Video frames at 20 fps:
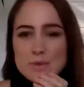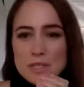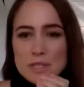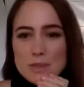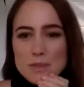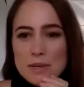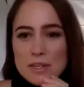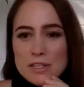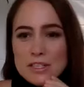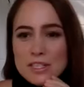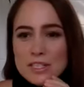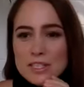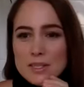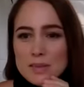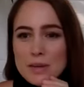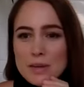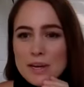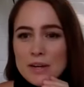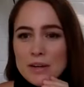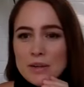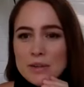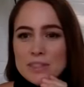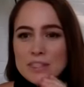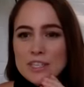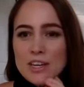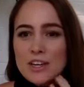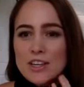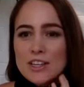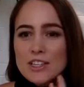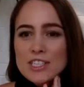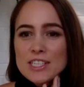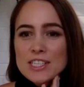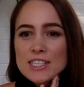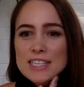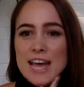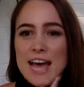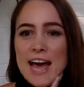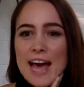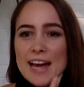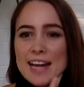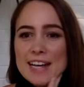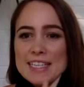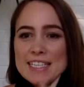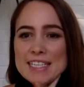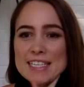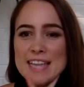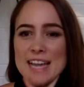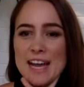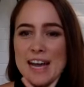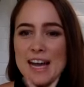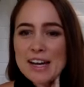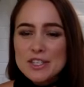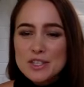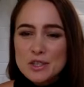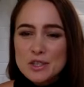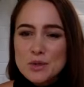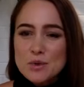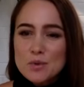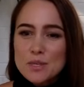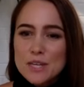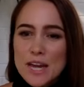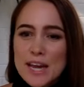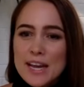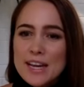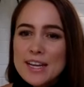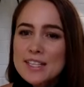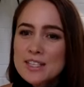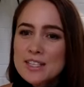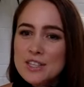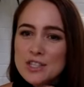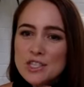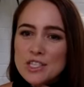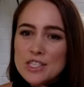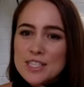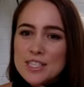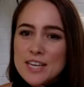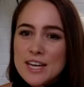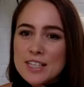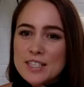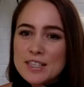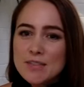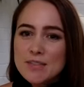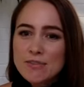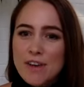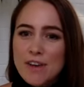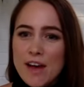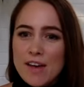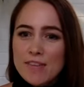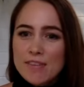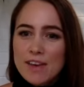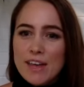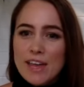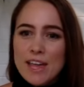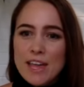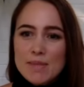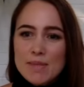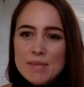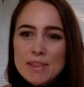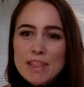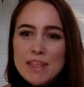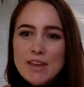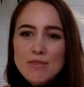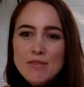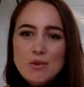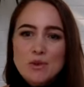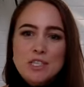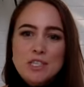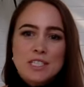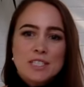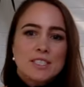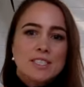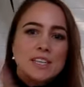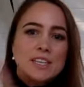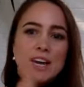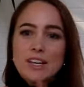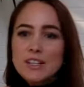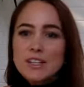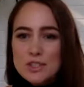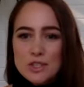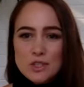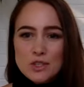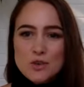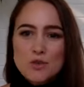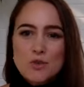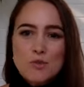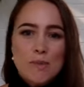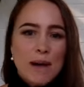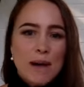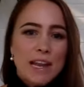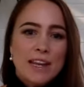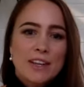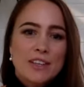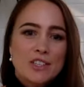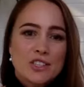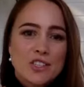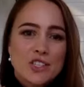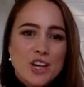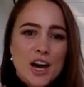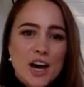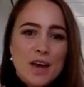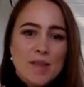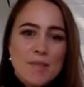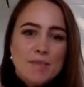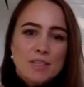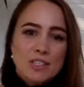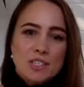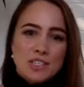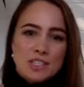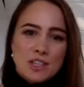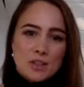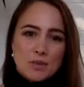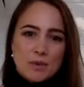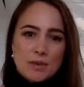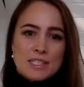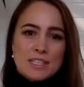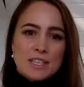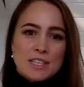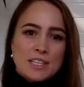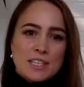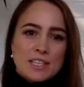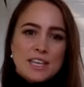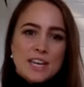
response as well. So she's hacked uh, a school day. So she starts at 5 a.m. and therefore she's done school by lunchtime. She's got the rest Perfect. of